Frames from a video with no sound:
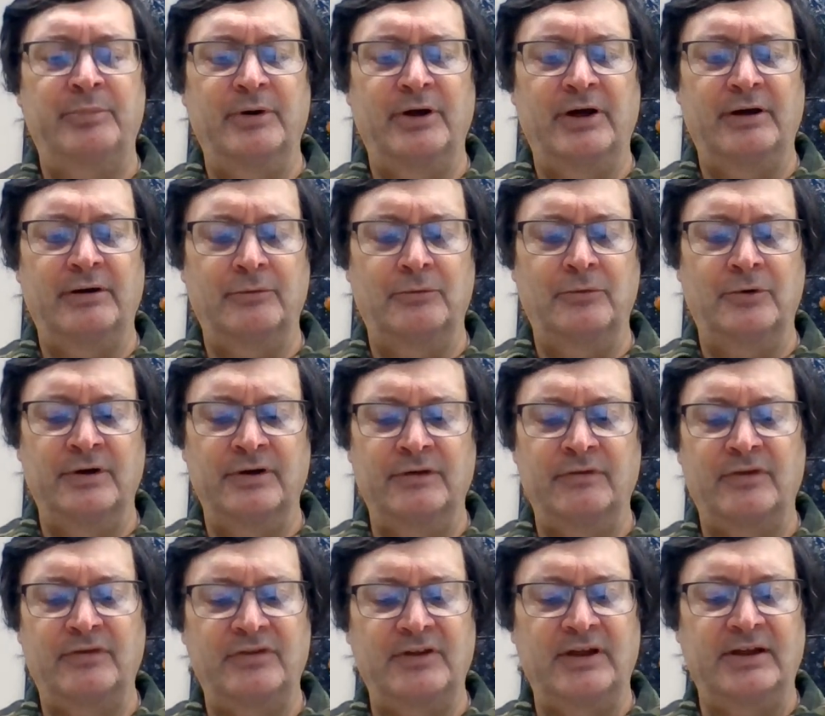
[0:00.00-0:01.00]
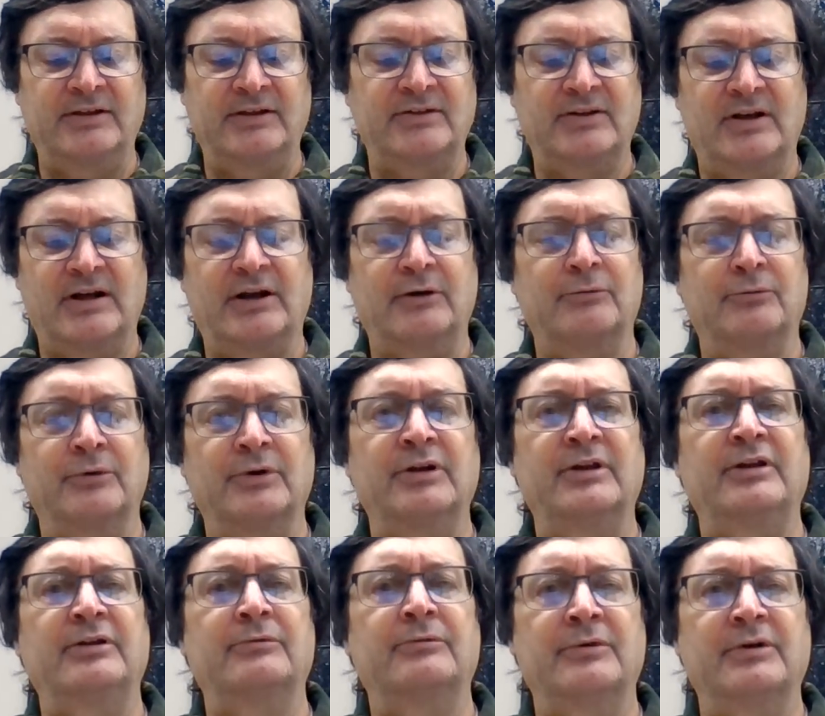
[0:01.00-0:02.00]
But one of the things that I
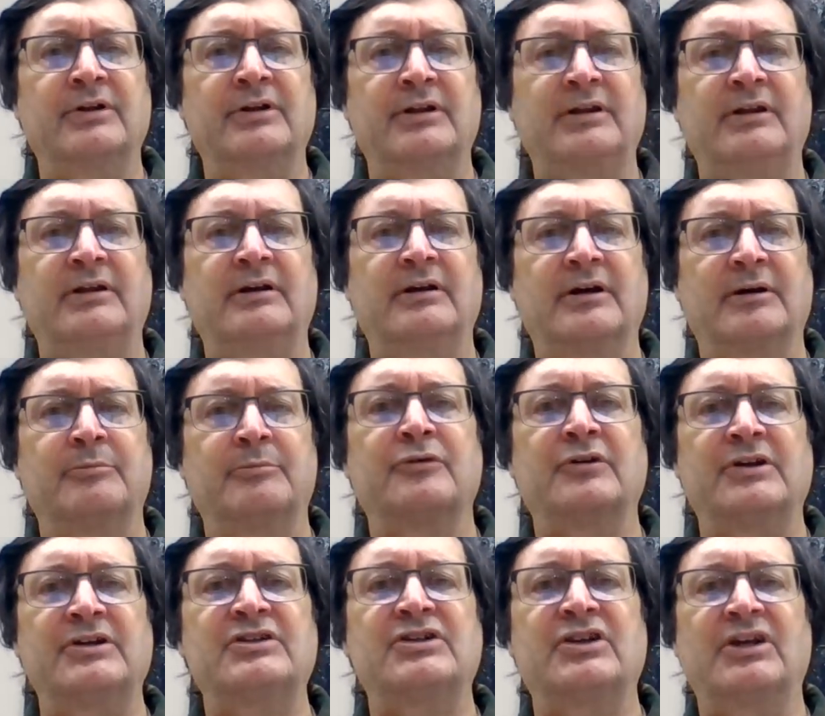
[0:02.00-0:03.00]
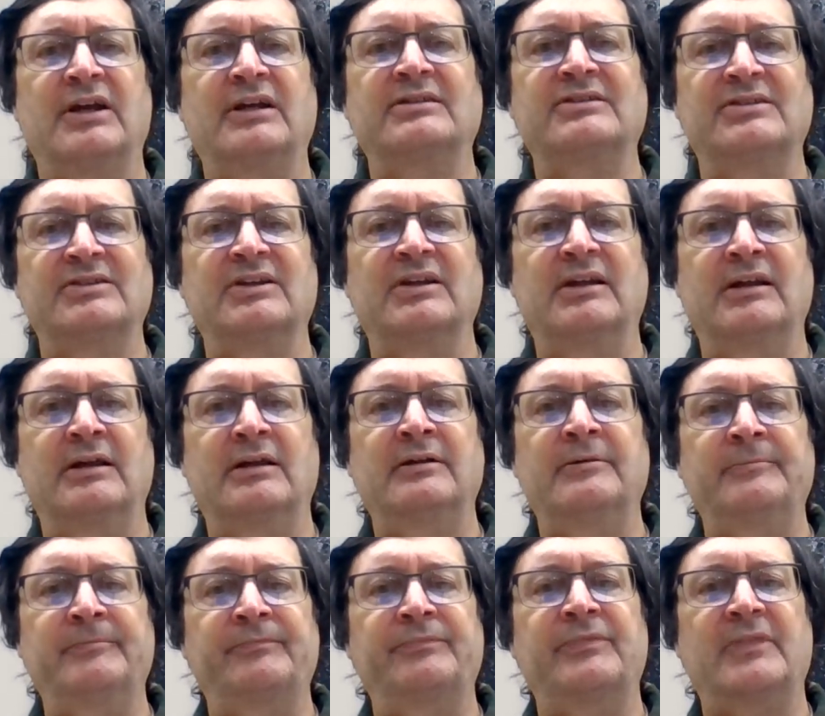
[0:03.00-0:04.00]
really, really appreciate
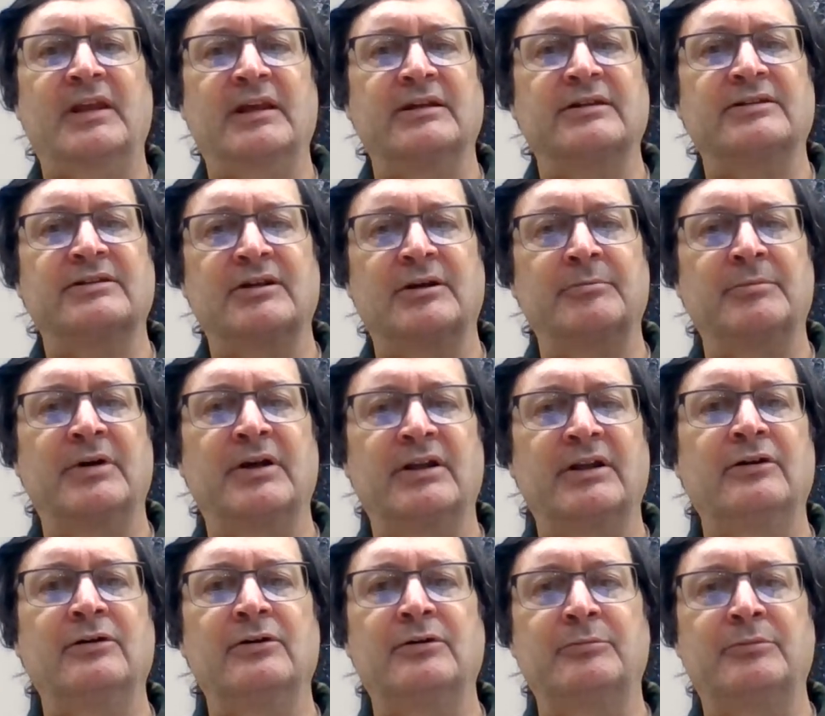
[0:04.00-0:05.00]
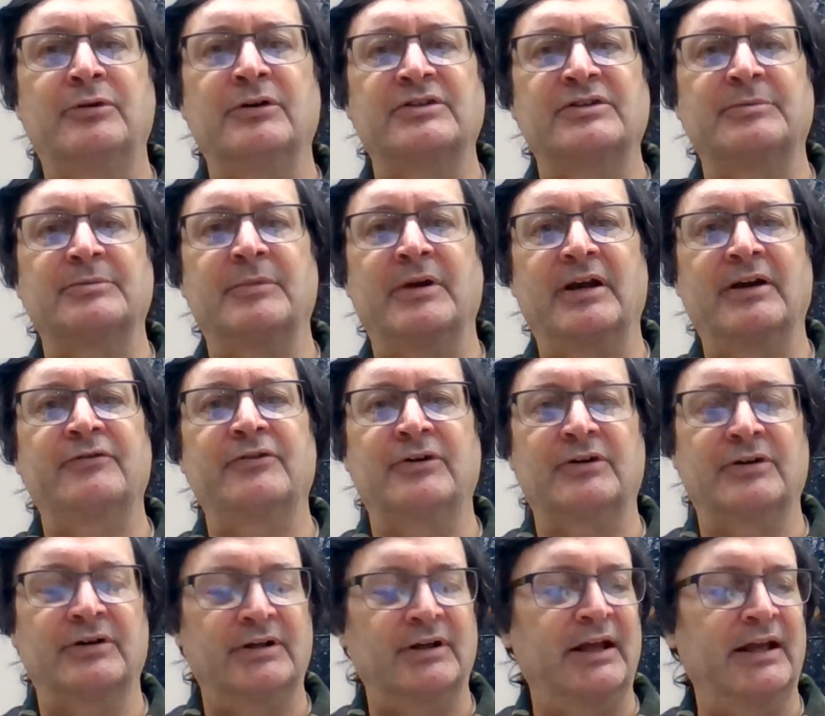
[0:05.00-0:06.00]
seeing is somebody who puts some
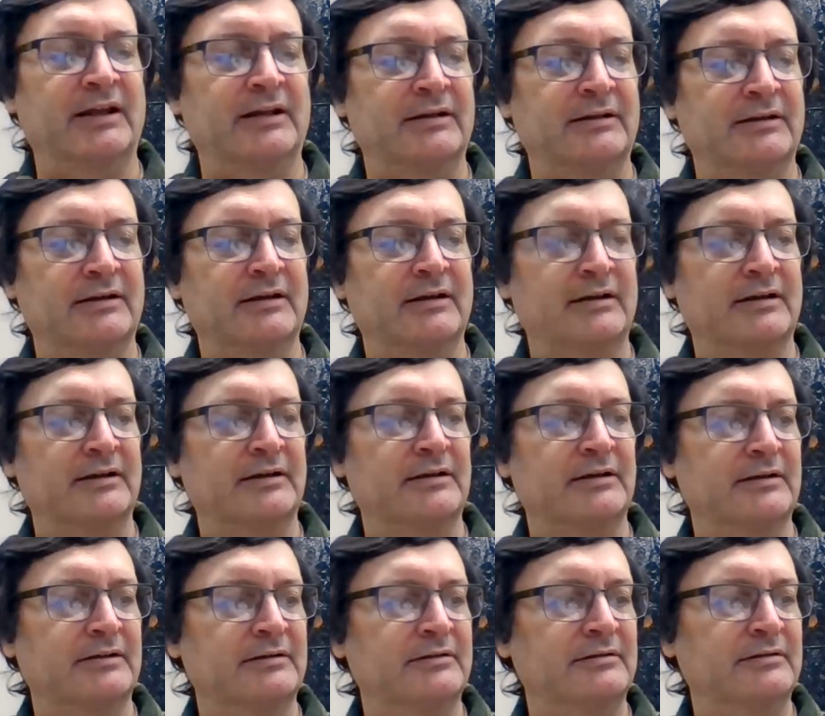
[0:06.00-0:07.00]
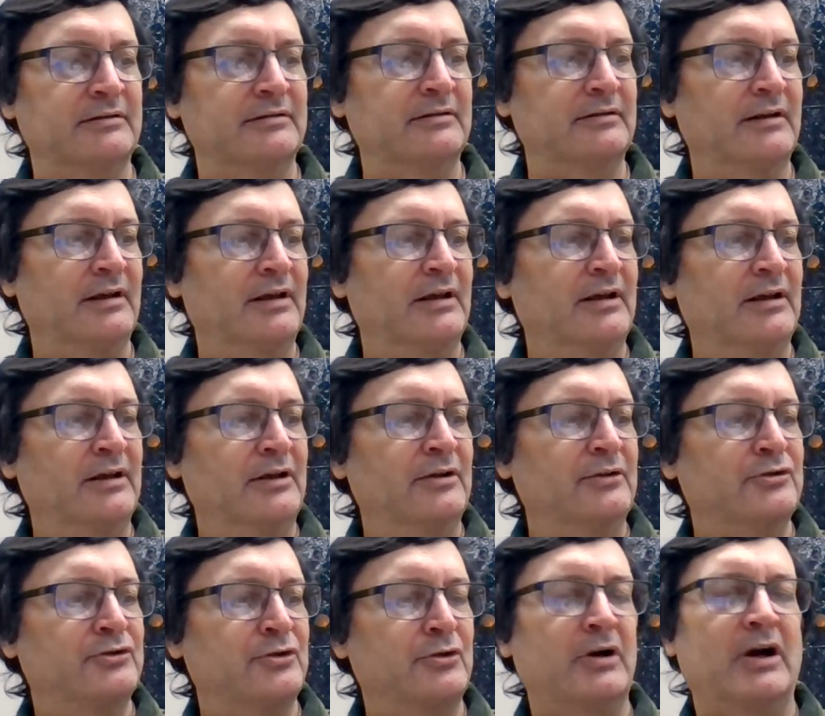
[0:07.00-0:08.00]
effort and
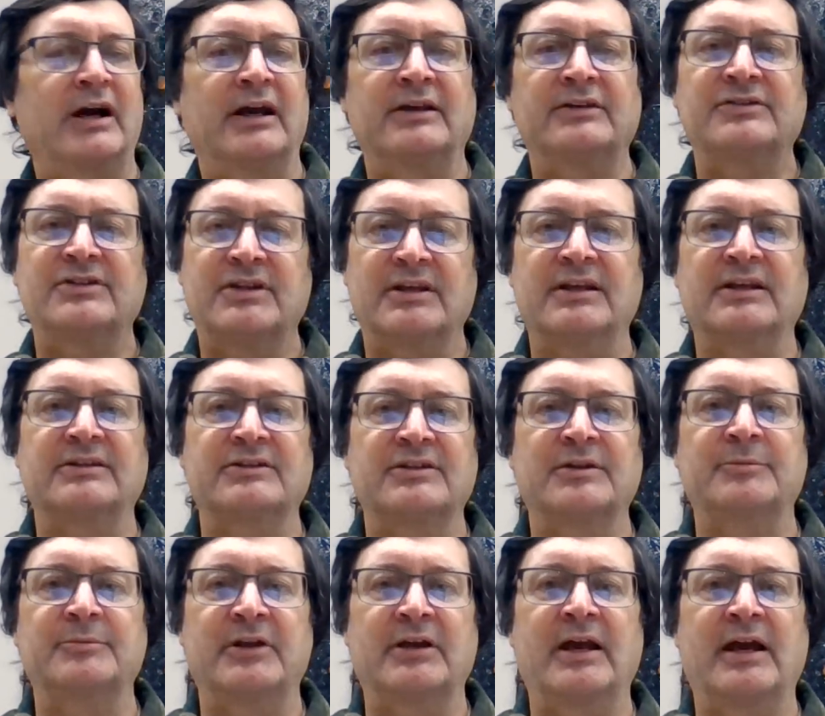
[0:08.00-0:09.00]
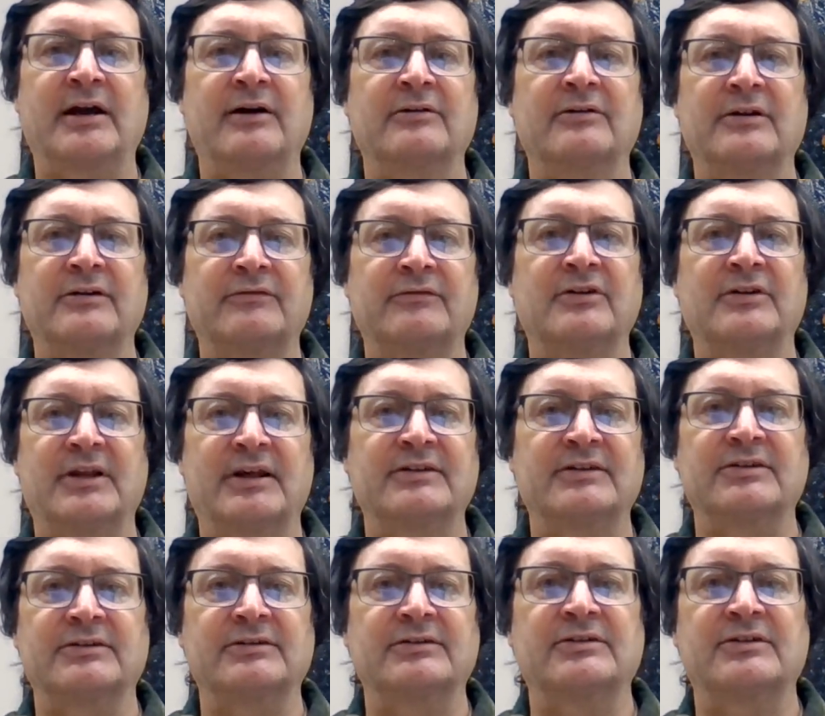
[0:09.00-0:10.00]
tries to get something out of the
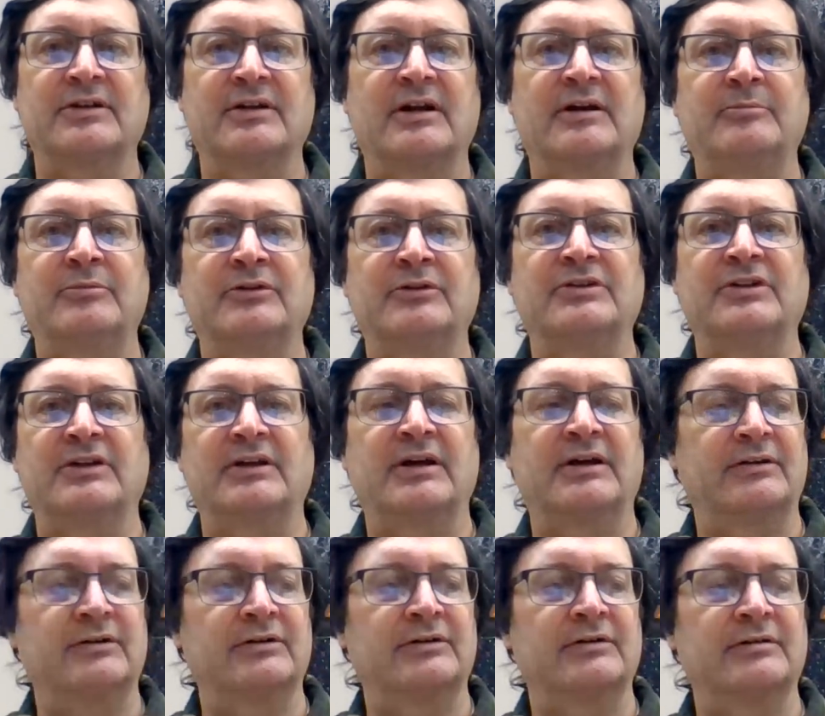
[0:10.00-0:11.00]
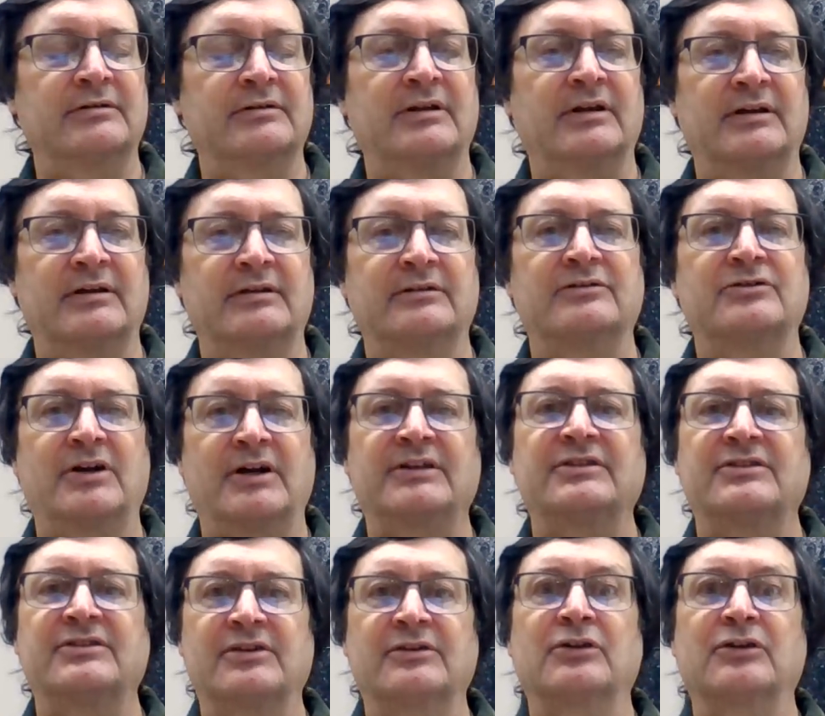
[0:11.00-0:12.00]
lessons that I put together,
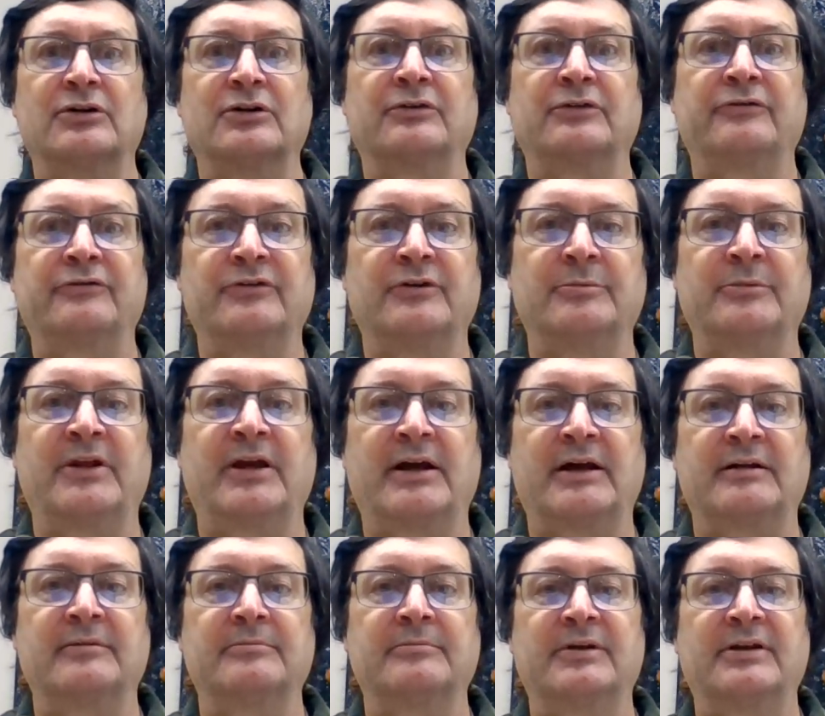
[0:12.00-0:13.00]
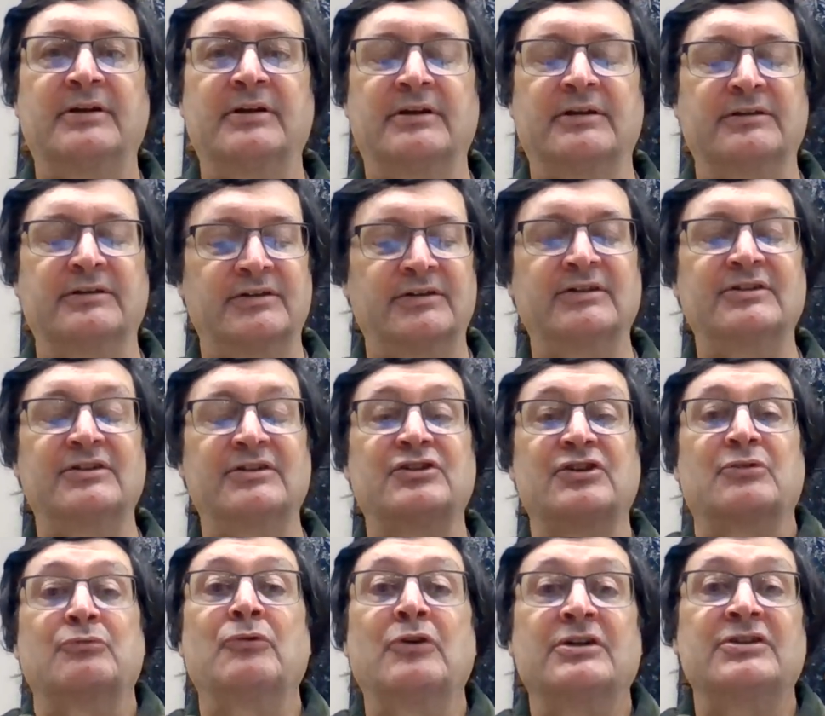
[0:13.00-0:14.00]
tries to learn from that, because this is
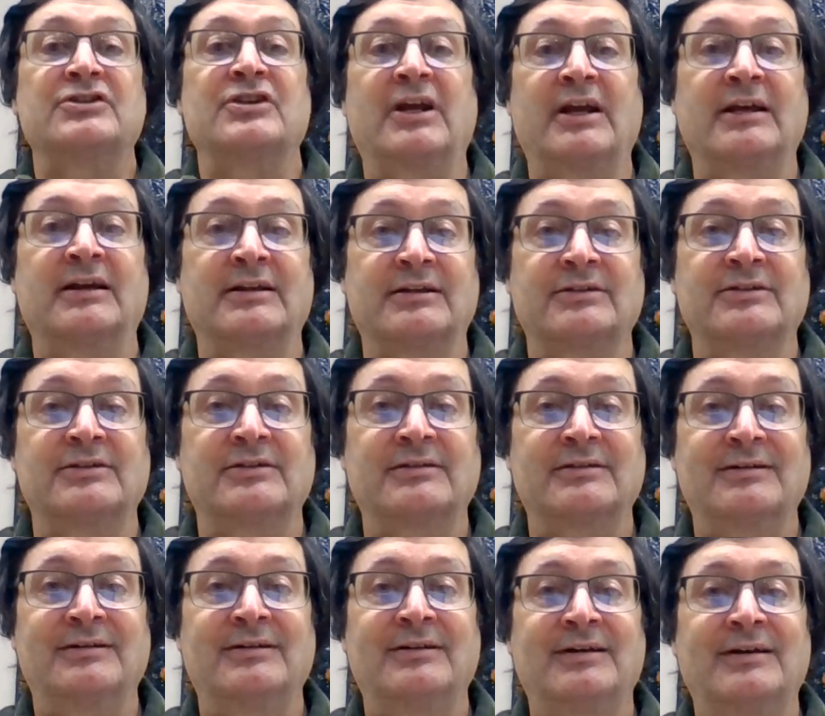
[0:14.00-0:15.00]
your one chance.